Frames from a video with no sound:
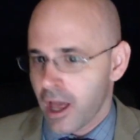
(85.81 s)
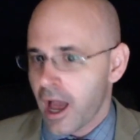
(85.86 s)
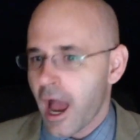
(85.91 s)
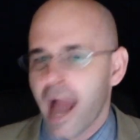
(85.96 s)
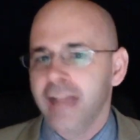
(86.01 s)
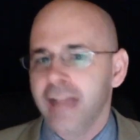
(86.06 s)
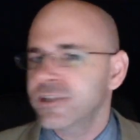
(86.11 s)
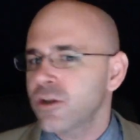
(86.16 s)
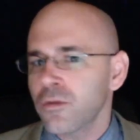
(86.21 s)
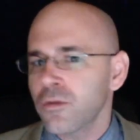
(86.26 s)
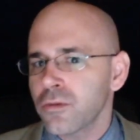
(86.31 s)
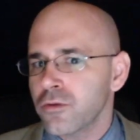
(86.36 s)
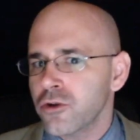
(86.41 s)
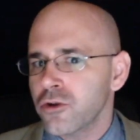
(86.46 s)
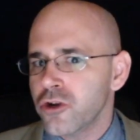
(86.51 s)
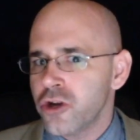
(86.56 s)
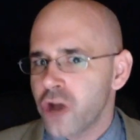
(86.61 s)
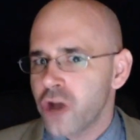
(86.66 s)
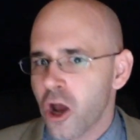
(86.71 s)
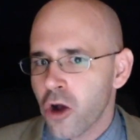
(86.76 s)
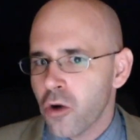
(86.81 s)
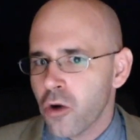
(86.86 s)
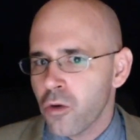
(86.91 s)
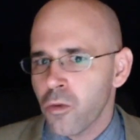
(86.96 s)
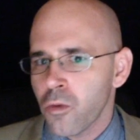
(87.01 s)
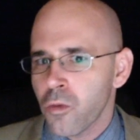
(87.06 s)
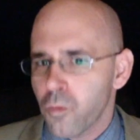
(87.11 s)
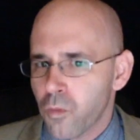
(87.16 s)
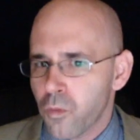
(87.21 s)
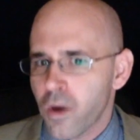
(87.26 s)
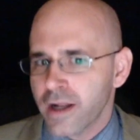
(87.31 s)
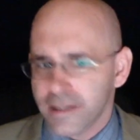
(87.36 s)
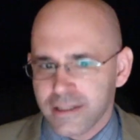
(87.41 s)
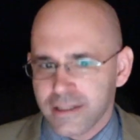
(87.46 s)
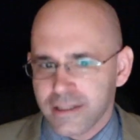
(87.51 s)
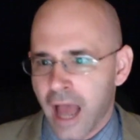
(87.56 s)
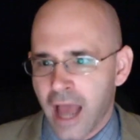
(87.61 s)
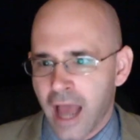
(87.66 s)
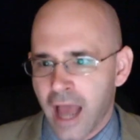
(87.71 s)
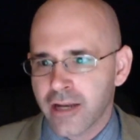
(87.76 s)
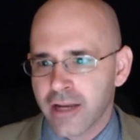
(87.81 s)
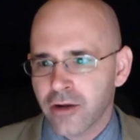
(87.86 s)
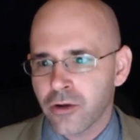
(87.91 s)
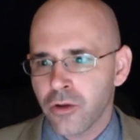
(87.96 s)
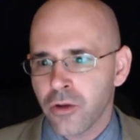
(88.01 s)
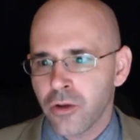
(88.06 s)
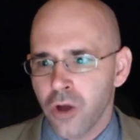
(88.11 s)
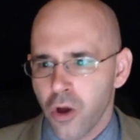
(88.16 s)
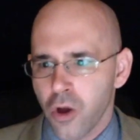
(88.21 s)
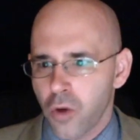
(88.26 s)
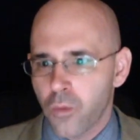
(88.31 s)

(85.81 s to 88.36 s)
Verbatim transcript: I don't know what title